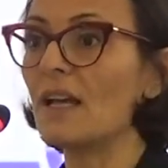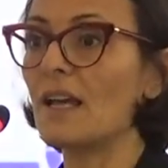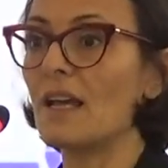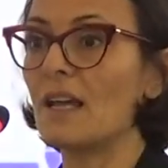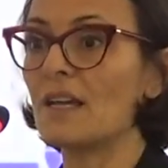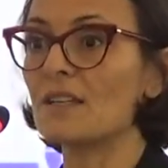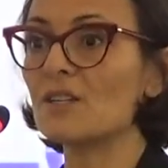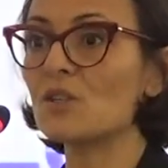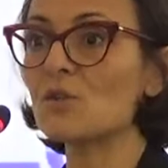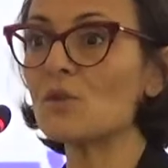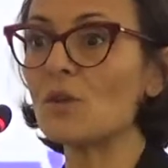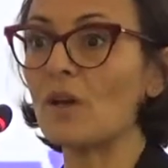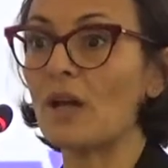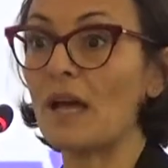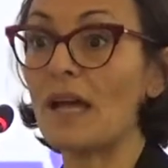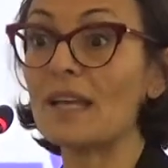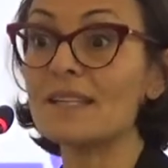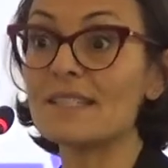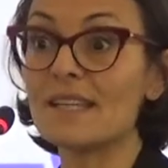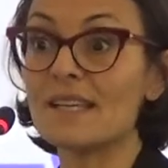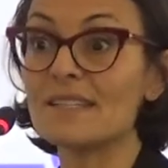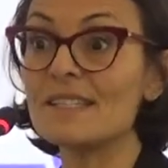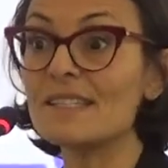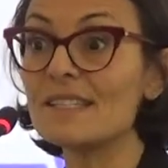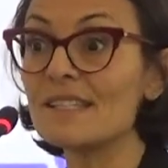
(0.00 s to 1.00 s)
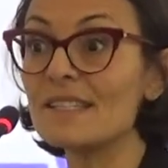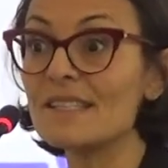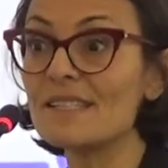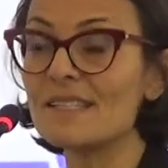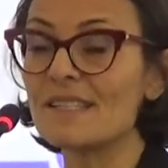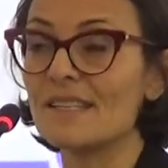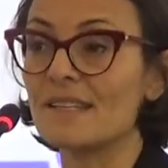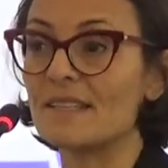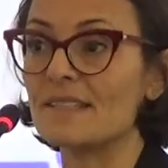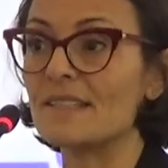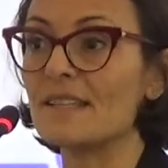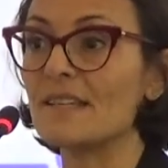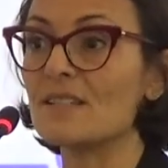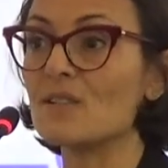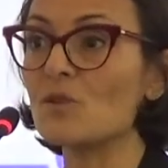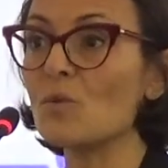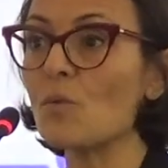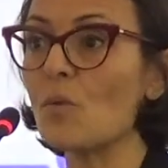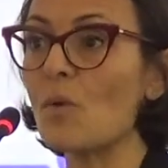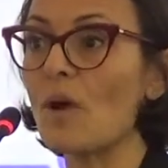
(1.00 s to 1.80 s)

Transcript: as, as assistance, as